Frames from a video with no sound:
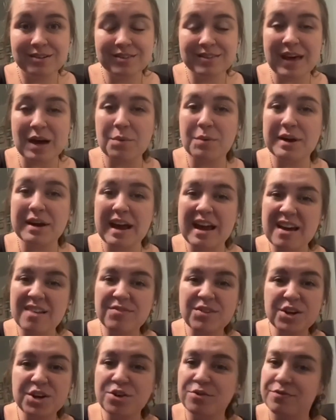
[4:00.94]
that
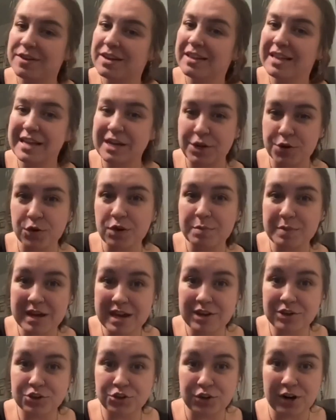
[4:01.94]
whenever you feel like you're
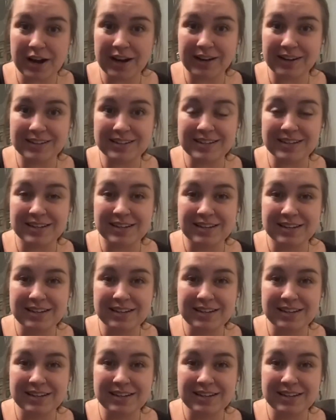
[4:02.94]
being tricked,